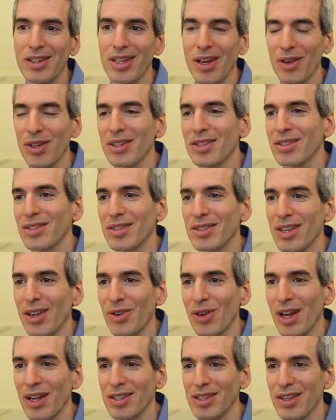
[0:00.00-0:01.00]
Tow-Knight
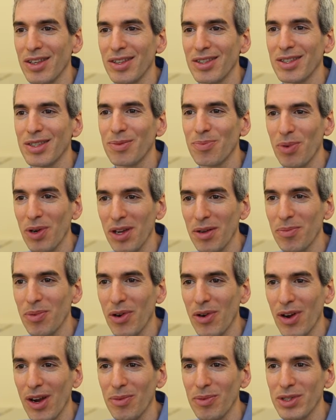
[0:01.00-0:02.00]
Center has a spring
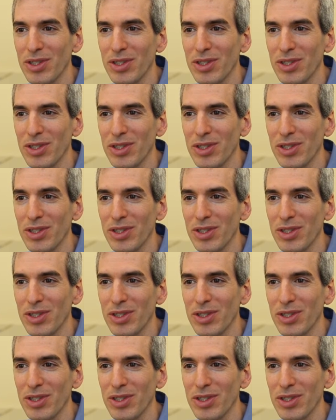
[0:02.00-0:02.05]
program,